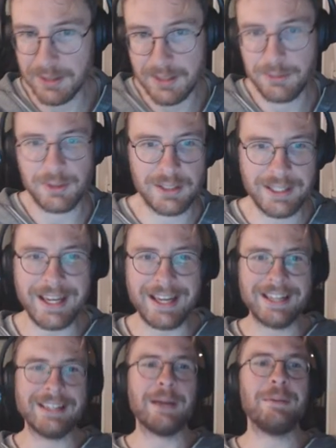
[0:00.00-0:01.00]
East. Well,
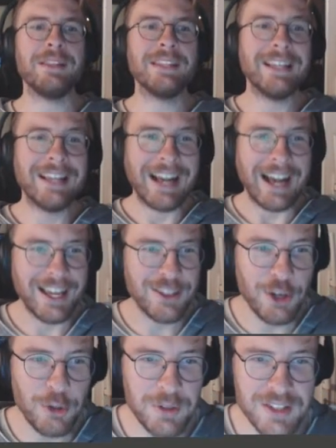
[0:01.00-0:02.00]
yeah, I, I mean, I
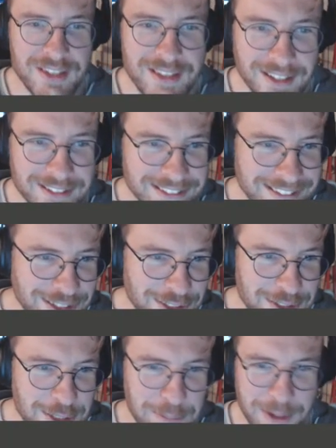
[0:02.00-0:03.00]
know it's not
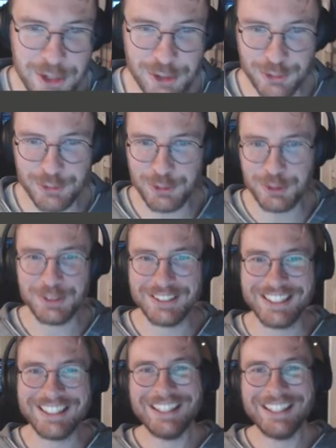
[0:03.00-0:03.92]
not a special food.